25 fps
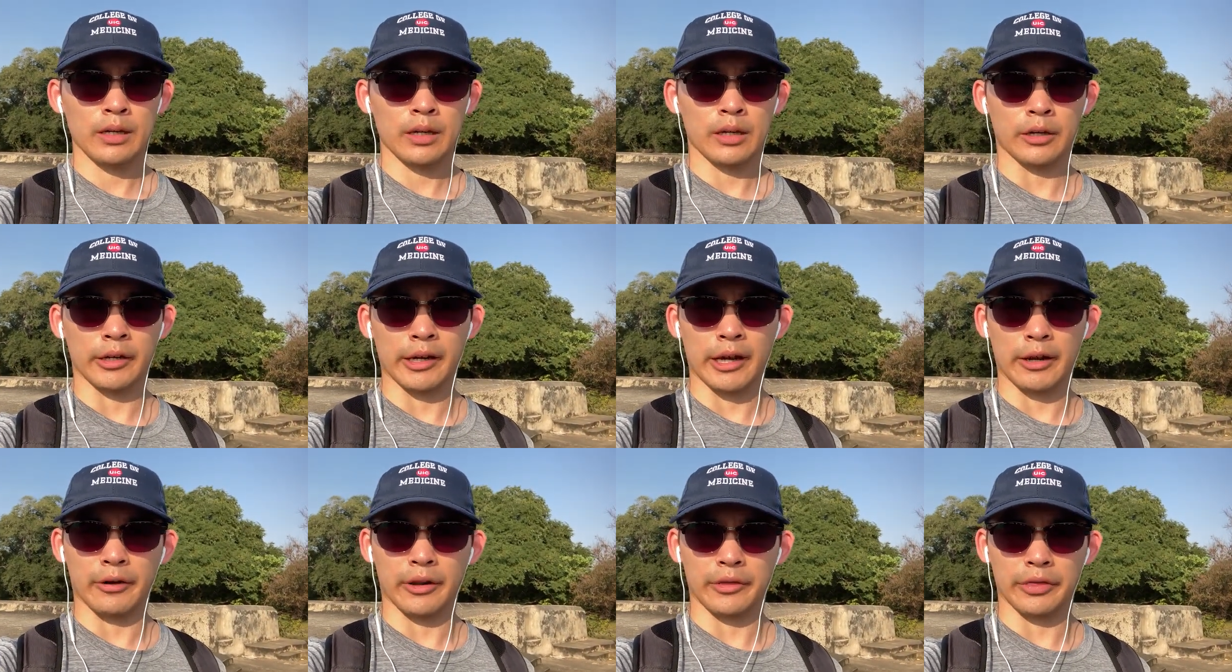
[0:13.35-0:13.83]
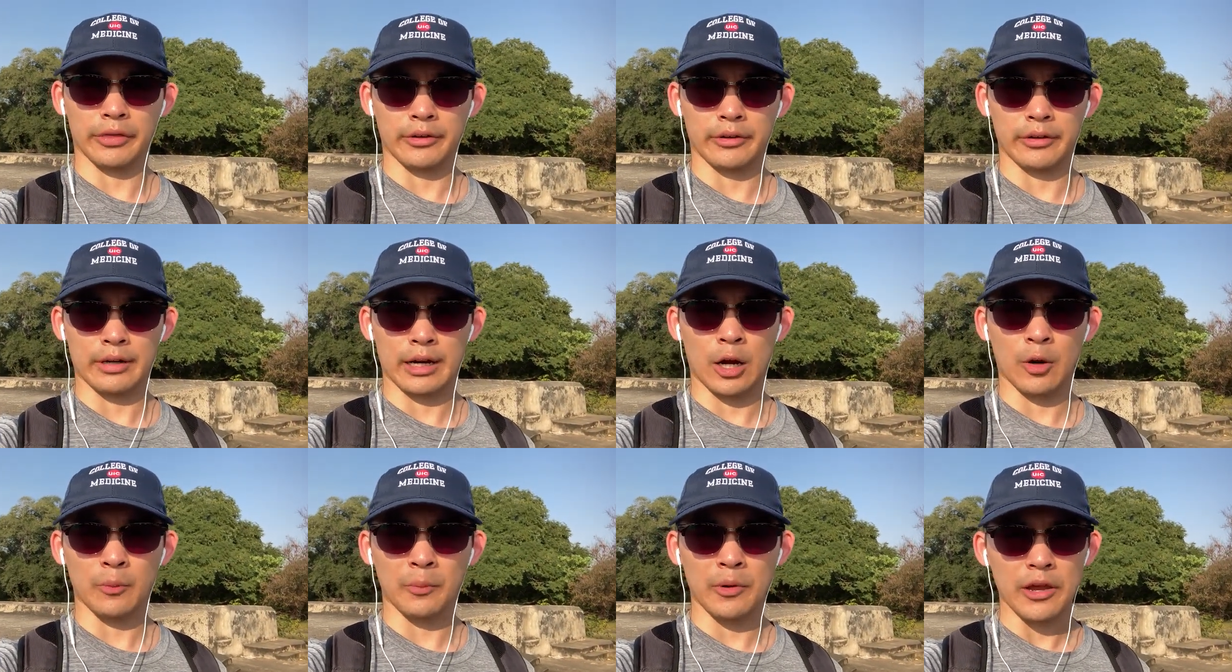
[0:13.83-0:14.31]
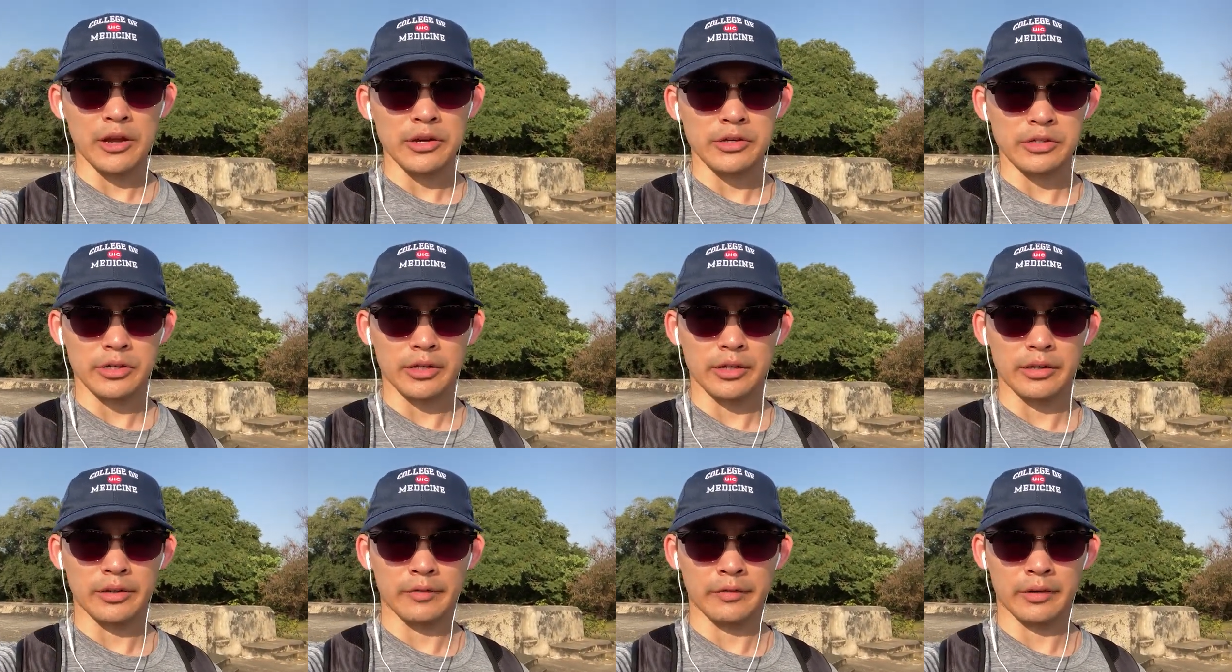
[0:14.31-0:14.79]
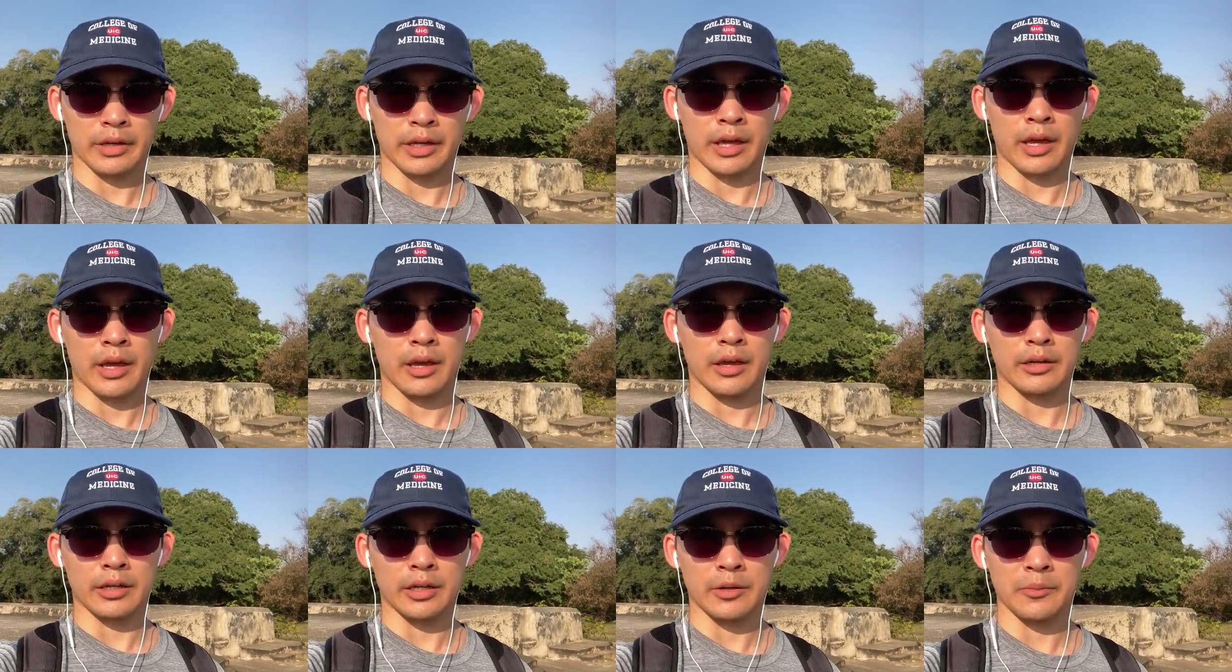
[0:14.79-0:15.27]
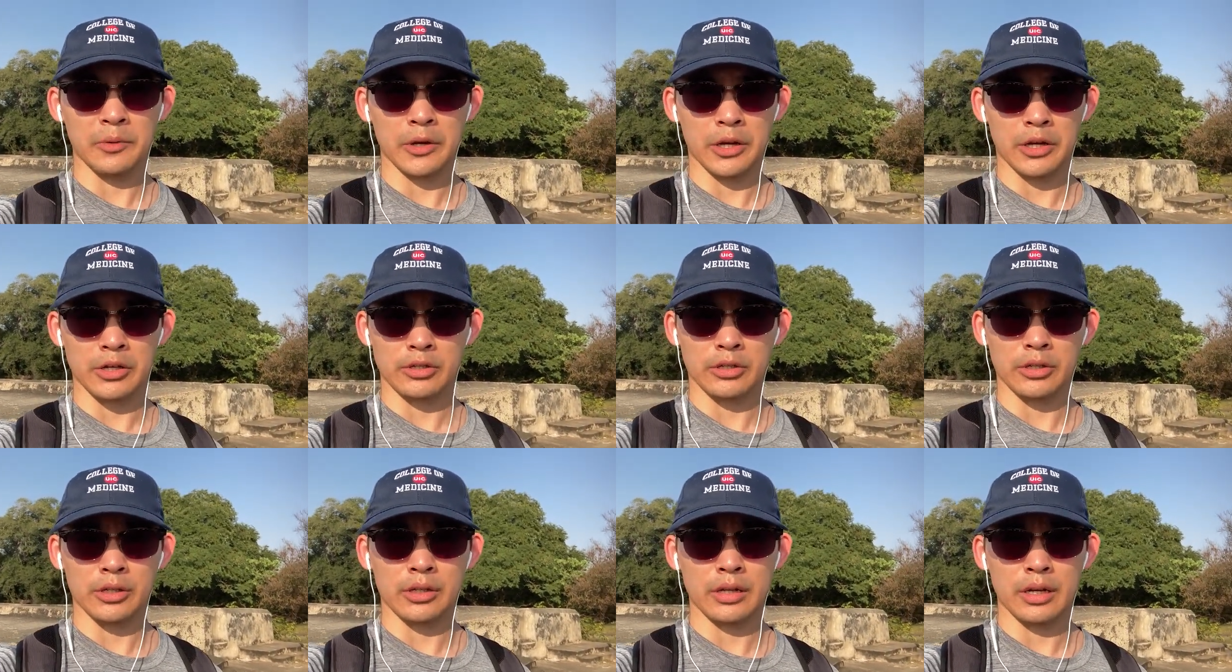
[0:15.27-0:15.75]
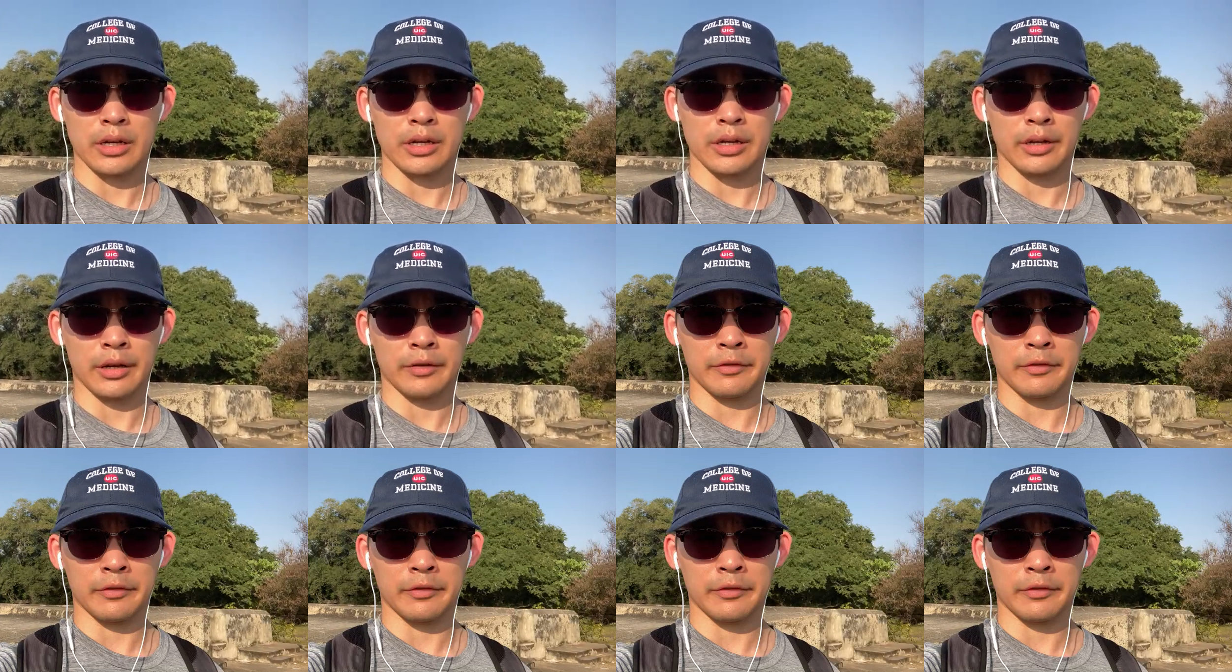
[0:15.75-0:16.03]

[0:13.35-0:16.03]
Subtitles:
Hung out at their outpatient and inpatient